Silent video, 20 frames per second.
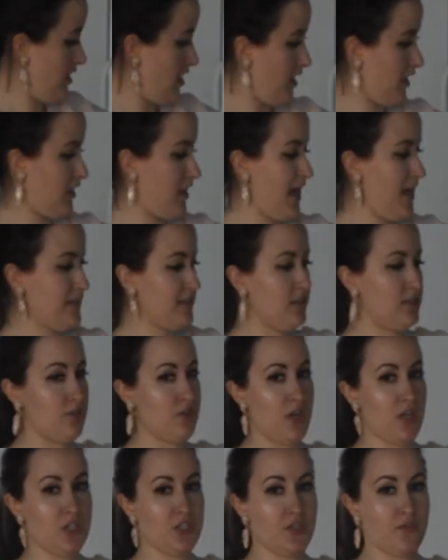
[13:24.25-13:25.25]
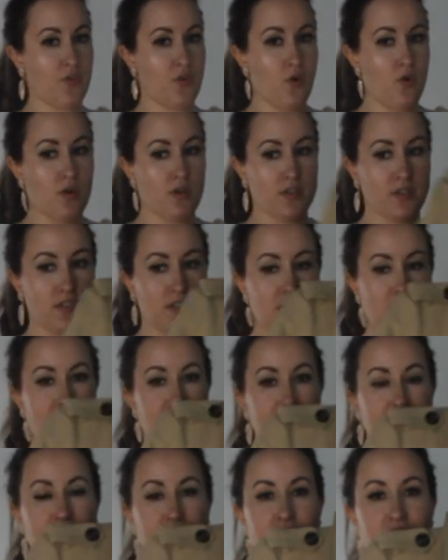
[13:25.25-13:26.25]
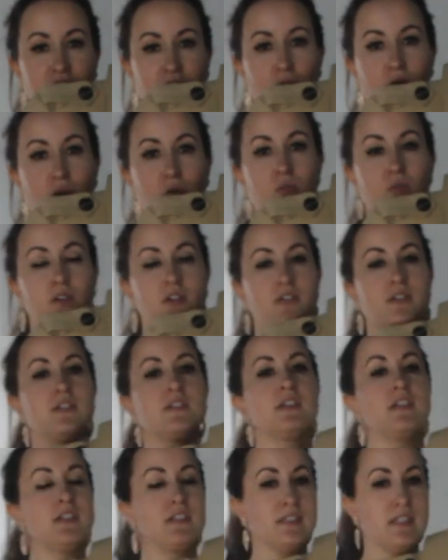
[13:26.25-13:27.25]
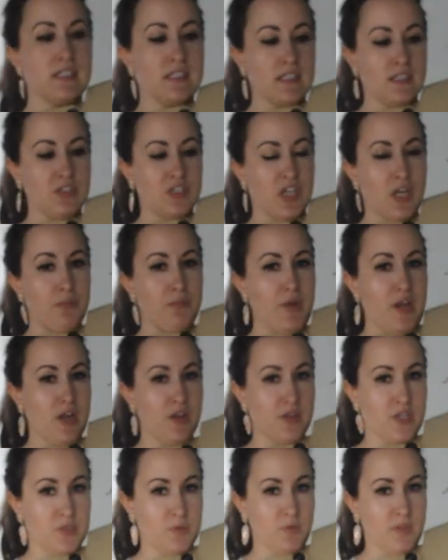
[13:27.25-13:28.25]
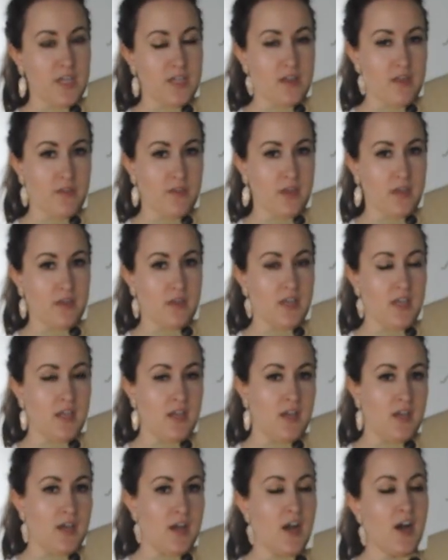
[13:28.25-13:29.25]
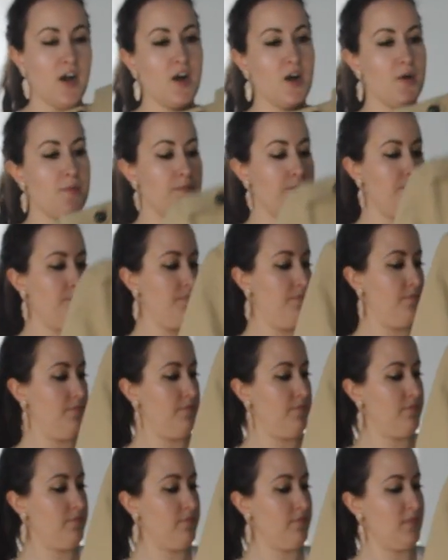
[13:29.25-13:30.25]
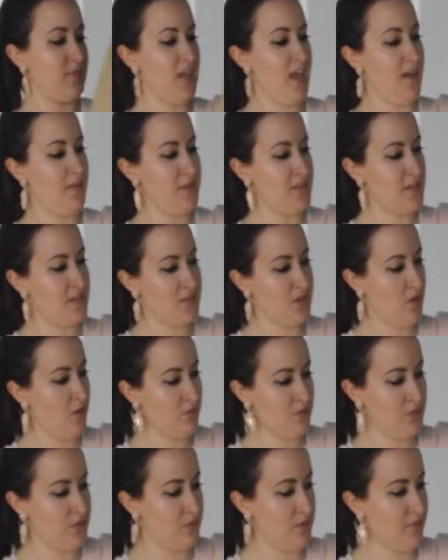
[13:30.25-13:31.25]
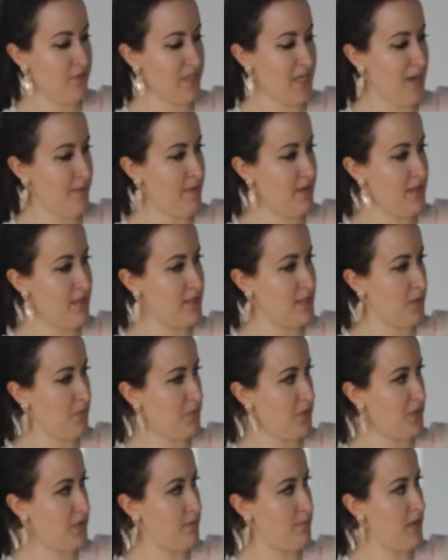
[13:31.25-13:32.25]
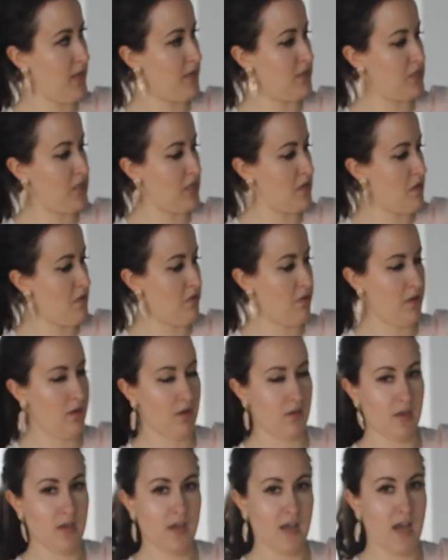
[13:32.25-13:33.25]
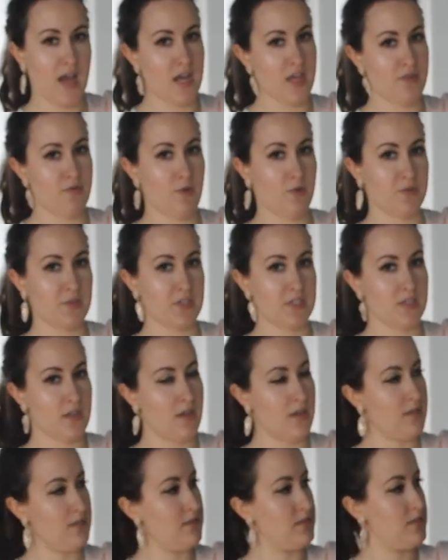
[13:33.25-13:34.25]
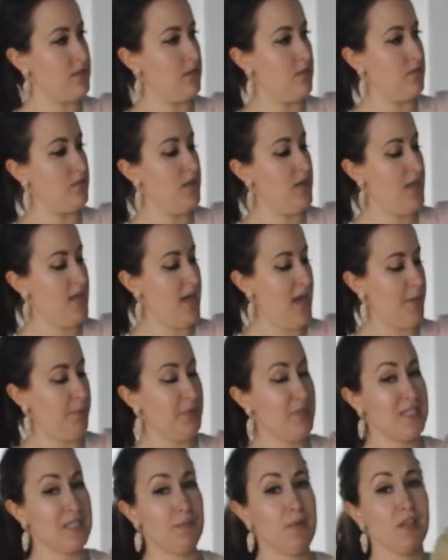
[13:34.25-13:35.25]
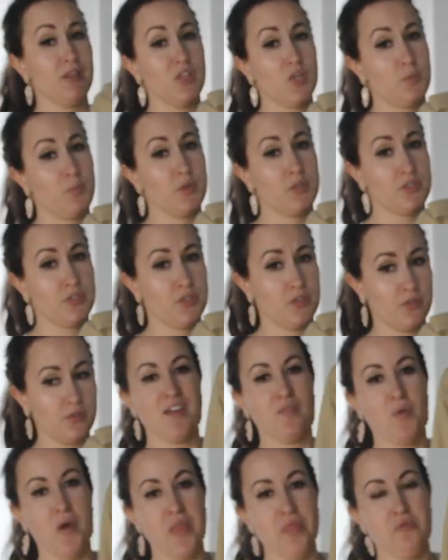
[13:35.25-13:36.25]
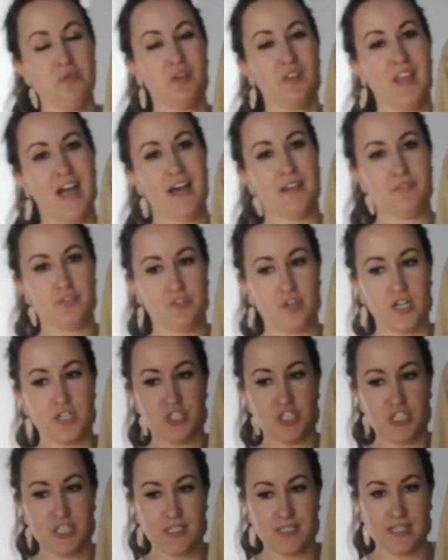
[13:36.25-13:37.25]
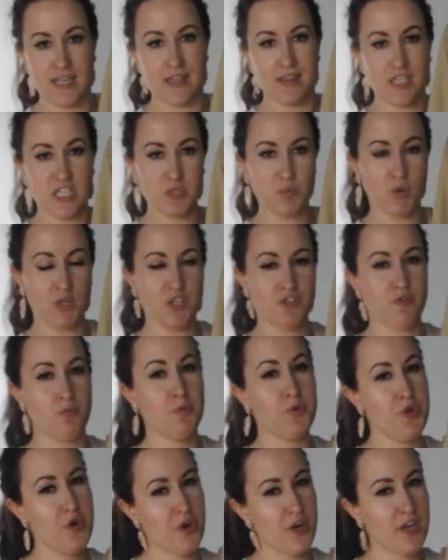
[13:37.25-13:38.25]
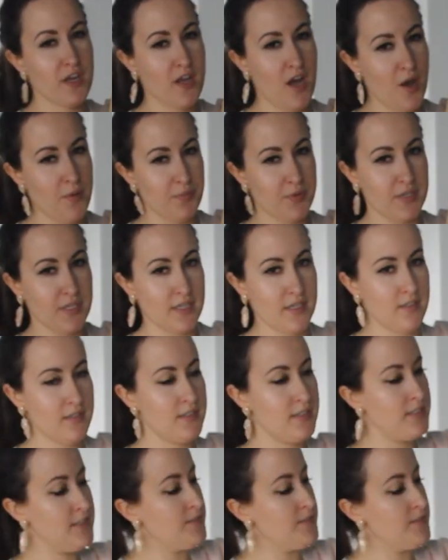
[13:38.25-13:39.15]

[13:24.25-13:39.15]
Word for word: A classic trench, of course, is so needed. You can pair this with anything. Um, yeah, this is a go-to. Every time I need something to match anything, I throw this on. So I put this on my lookbook too. I went through a lot of trenches, and this one is from New York & Company.